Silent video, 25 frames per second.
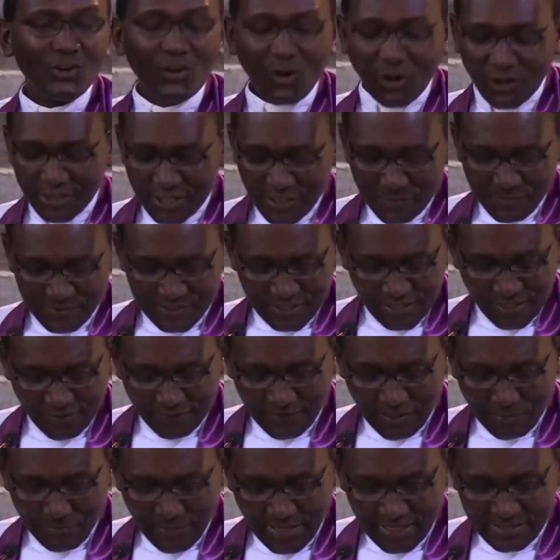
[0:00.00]
God
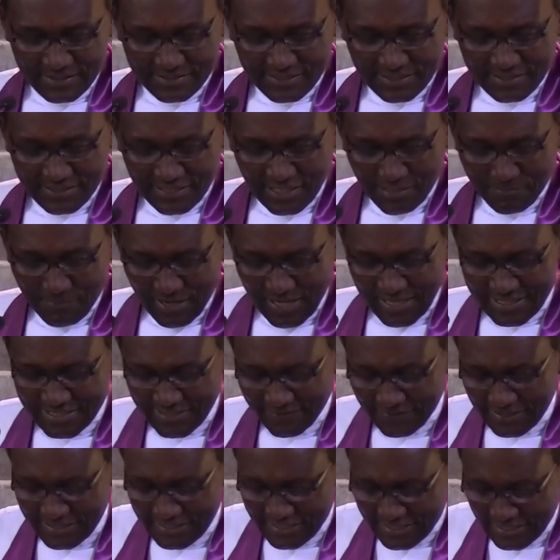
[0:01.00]
himself laments in Jeremiah
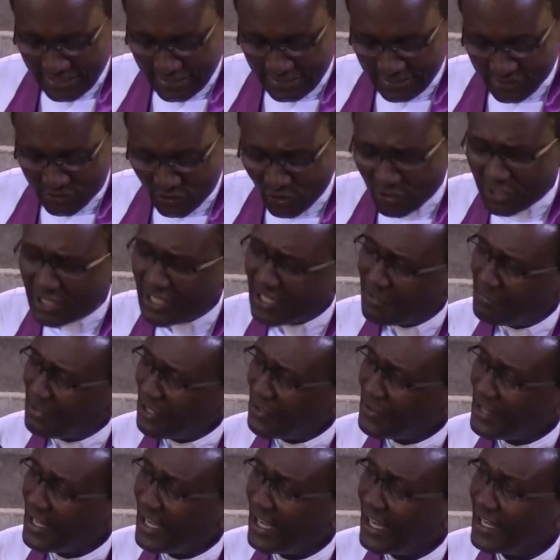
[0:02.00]
17, talking
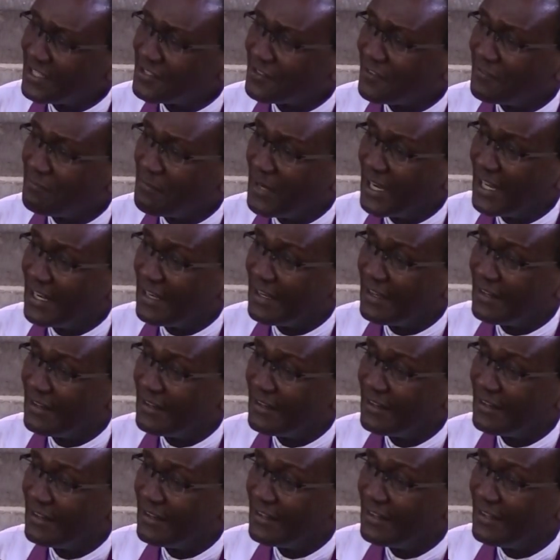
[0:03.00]
about the heart of man.
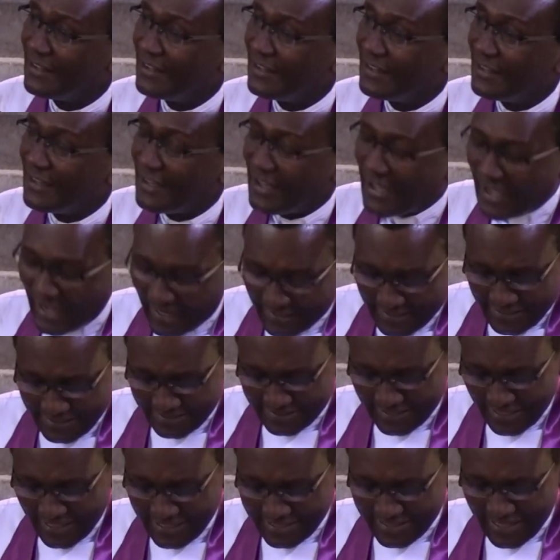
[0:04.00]
And
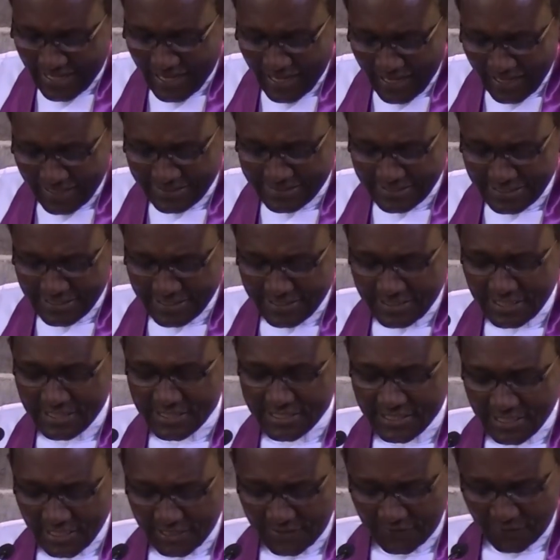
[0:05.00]
he says the heart is
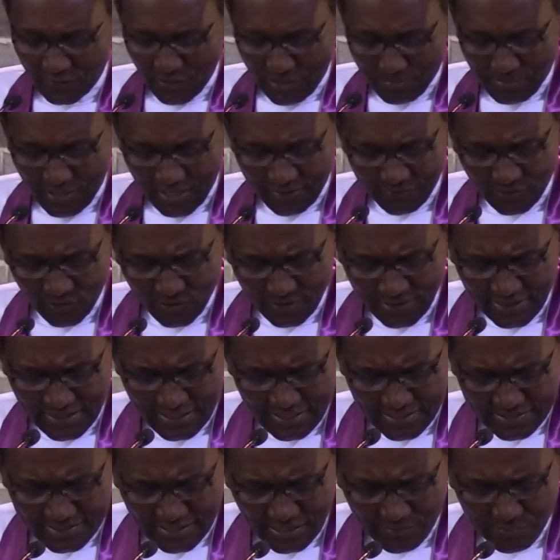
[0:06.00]
deceitful above all
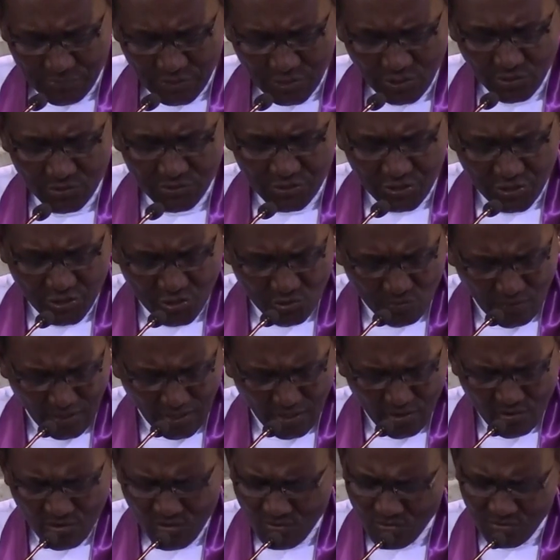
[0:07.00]
things and beyond
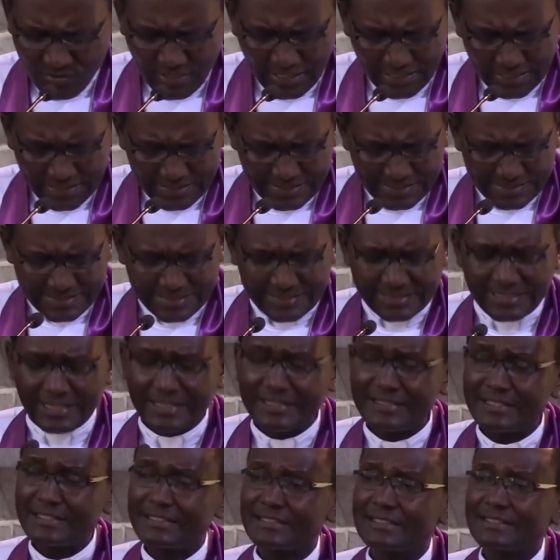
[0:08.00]
cure. Who can
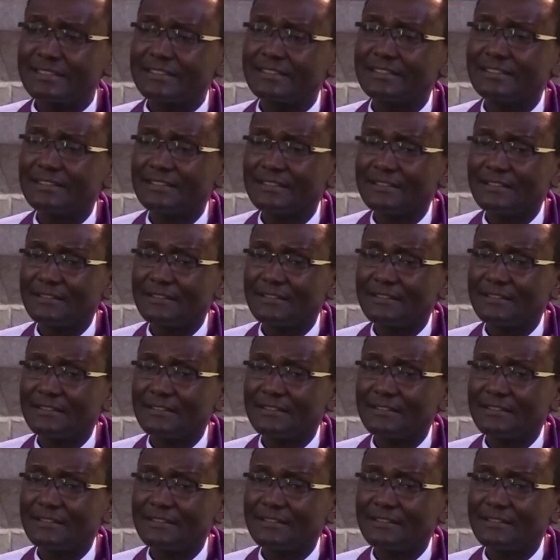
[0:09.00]
understand it?